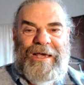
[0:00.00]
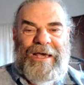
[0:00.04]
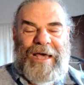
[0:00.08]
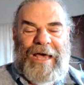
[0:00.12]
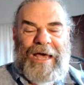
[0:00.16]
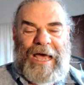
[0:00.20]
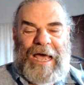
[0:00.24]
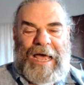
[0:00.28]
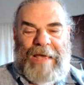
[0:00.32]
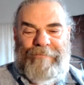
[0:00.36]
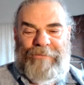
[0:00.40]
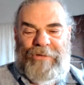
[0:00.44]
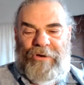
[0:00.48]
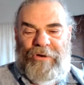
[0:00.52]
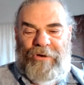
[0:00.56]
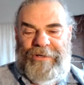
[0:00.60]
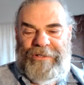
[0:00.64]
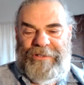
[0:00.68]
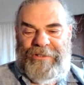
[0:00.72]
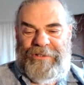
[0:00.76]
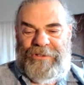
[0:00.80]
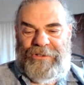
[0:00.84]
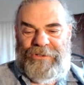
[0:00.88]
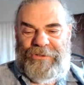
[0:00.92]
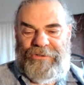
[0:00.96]
I'm
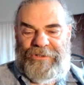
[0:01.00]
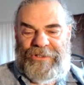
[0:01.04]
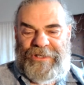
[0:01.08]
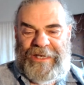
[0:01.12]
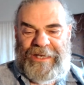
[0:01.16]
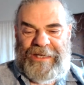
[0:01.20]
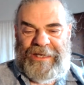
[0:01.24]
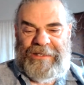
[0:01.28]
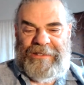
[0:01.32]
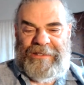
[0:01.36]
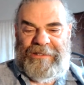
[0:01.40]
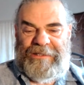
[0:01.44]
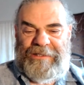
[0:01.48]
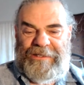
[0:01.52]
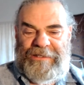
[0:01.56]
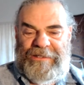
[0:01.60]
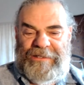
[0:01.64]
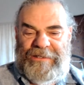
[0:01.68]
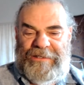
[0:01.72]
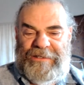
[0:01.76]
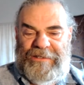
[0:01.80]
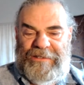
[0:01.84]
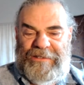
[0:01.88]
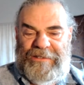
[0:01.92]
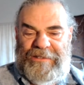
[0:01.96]
going to take
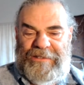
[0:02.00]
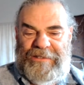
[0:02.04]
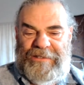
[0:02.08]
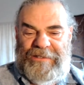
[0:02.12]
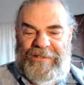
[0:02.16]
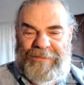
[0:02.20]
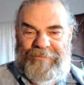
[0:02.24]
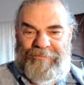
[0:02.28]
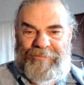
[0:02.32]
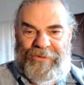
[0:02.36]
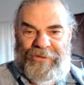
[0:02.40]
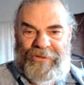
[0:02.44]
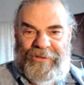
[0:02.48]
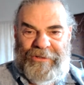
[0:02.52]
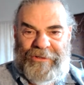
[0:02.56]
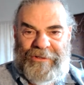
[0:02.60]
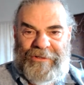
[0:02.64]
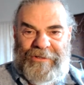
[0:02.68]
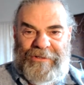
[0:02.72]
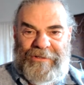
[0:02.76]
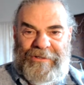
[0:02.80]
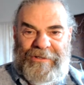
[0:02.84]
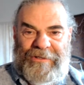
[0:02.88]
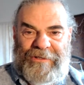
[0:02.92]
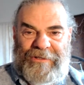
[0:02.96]
these
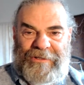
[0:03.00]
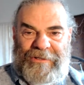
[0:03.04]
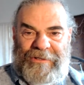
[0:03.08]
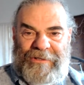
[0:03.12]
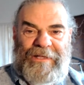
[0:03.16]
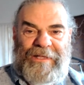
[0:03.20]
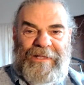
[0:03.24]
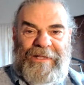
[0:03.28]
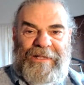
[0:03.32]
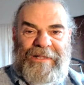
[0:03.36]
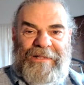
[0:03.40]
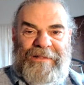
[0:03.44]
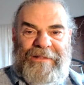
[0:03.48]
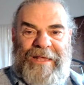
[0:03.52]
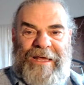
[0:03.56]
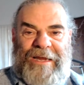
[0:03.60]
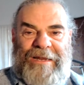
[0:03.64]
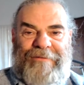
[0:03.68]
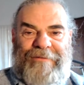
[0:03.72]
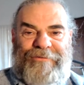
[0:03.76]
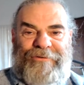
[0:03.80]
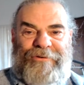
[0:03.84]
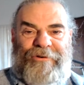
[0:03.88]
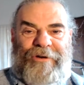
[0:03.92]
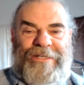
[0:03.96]
people that
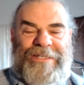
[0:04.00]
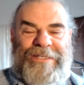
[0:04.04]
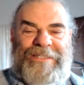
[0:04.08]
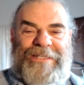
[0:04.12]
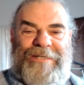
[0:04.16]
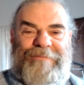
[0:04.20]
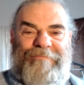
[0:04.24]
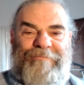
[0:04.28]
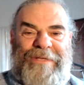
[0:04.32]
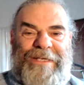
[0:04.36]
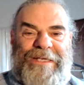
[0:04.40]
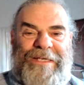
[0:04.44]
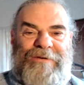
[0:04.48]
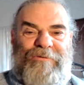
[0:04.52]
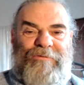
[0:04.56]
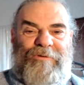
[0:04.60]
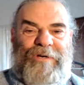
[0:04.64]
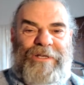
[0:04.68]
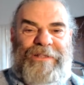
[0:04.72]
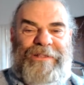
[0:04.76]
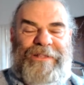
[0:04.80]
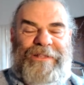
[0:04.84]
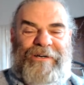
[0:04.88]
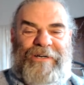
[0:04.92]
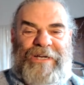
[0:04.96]
have trusted me
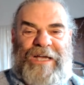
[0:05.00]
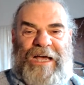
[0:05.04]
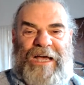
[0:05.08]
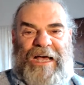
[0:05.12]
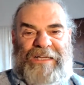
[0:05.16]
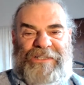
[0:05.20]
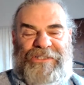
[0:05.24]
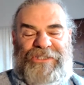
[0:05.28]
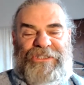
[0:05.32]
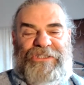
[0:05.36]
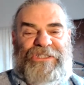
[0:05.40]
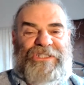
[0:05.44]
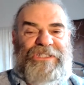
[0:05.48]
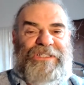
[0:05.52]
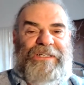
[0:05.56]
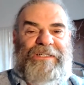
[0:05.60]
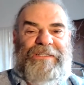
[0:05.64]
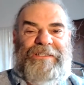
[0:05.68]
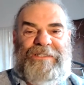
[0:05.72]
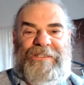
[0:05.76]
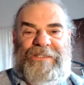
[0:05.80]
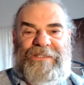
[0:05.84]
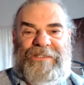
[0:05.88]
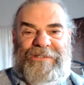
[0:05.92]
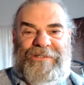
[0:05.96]
with their
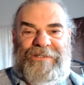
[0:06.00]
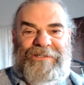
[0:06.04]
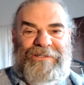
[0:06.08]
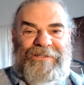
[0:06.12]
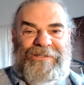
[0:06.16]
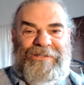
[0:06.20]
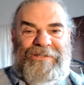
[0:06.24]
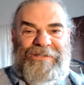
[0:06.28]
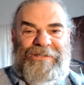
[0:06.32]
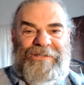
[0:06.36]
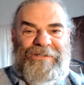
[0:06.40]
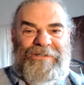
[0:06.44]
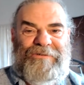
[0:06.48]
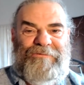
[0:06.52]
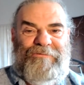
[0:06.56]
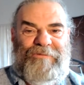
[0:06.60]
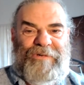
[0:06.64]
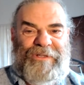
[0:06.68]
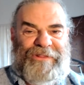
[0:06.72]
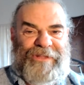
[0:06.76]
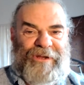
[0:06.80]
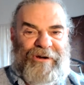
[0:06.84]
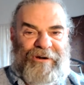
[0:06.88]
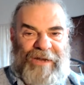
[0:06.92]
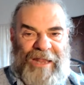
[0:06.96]
consciousness,
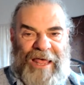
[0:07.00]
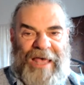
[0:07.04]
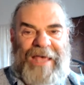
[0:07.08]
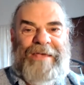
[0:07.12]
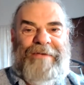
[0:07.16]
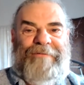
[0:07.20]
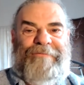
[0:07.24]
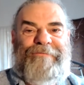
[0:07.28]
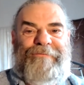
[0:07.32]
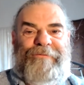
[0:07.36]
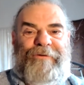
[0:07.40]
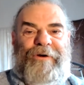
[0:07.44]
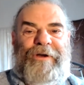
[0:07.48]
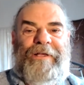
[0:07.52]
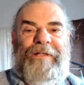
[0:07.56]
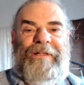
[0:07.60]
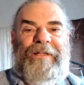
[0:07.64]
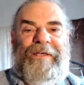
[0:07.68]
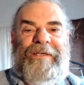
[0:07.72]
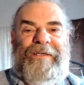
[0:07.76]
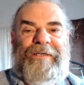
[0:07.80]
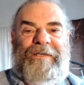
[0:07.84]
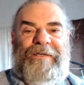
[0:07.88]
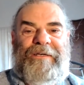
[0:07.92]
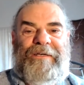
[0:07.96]
with their life,
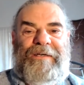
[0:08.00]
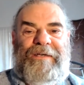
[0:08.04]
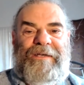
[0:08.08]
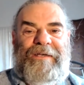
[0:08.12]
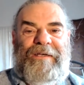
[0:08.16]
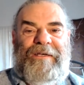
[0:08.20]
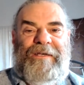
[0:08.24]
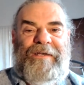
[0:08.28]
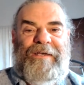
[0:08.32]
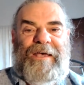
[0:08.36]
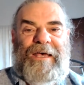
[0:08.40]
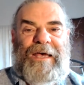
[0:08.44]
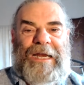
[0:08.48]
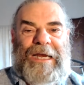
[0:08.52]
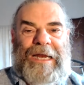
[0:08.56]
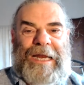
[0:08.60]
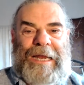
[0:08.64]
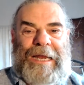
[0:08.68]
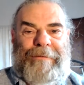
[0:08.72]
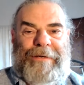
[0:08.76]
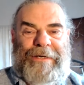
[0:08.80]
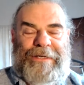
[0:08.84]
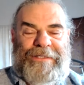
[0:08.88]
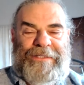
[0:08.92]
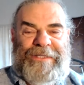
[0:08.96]
really.
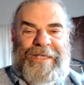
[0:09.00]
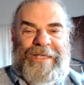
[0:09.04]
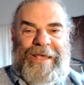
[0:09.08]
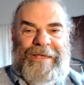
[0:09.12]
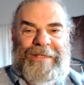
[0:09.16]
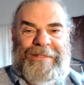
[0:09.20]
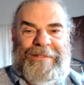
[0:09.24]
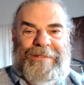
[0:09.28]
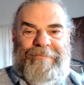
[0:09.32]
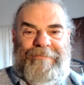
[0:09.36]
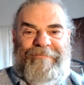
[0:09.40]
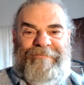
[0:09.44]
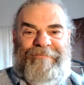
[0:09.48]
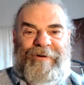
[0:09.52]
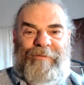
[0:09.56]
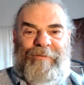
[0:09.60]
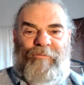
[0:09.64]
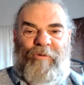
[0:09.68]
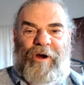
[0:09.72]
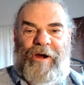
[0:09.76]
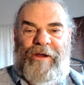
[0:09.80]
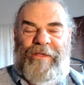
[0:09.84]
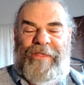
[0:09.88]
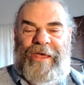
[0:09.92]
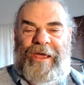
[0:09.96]
I'm going to take them from
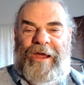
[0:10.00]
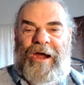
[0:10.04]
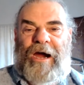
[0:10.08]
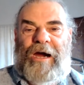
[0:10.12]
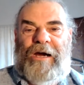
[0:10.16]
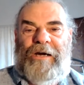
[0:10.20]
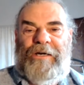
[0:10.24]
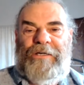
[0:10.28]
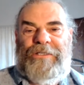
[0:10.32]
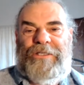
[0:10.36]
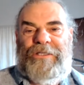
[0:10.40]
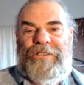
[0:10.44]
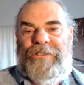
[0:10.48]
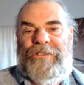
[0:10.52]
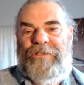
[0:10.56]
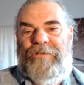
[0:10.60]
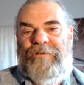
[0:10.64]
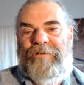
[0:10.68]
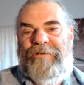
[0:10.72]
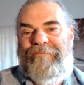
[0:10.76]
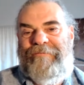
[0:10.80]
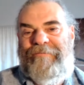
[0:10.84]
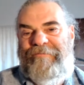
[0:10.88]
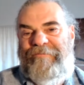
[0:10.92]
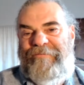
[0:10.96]
where they are
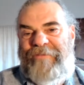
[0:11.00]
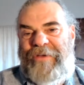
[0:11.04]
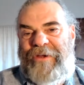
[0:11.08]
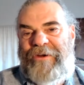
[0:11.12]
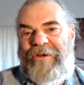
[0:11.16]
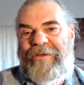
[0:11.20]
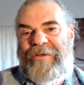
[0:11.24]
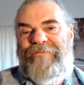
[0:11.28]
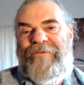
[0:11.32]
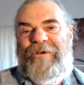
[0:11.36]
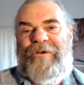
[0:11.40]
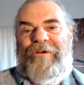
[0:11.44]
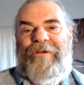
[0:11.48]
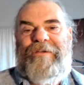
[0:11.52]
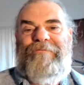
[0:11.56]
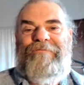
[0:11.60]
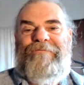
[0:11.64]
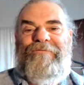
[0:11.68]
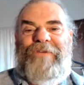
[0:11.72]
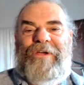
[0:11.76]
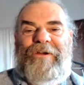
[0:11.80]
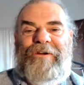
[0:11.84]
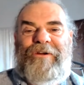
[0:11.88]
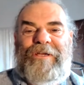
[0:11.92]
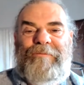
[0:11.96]
to a very, very,
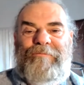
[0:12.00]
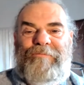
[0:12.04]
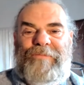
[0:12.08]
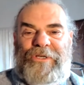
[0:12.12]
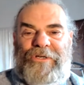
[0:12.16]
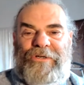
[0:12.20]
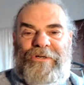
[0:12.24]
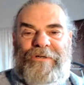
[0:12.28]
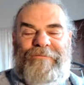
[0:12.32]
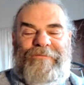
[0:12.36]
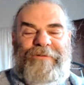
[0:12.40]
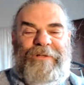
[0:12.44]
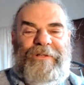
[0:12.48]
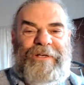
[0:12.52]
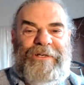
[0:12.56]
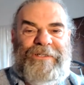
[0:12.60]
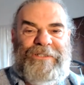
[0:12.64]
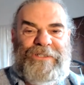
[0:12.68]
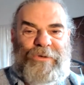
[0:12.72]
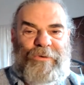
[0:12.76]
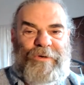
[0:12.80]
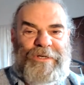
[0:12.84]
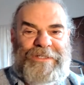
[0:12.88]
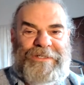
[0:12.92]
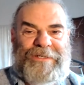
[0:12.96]
very beautiful,
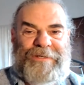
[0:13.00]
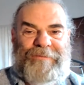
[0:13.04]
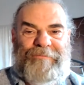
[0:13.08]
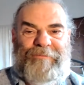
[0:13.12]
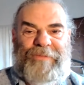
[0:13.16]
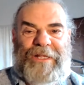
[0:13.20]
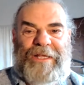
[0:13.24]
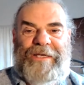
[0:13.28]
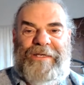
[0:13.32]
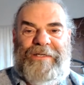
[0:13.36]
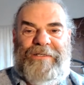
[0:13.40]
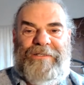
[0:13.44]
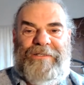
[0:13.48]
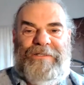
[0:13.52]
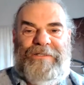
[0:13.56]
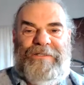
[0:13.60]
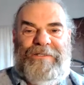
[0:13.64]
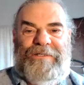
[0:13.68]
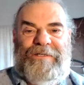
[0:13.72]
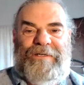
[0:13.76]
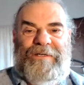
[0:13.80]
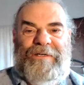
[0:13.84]
exquisite place